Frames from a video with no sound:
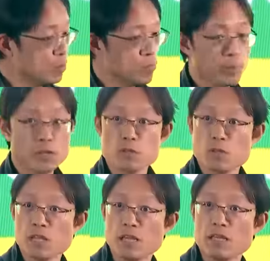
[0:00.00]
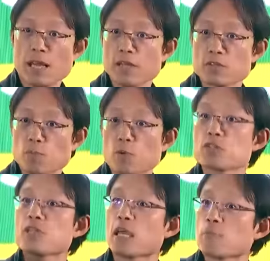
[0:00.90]
but because you think it has more
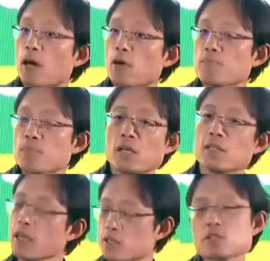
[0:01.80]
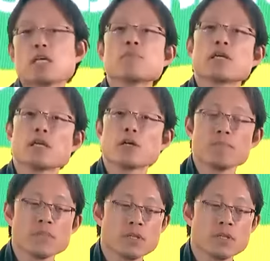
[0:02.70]
staying power. That's the same thing here.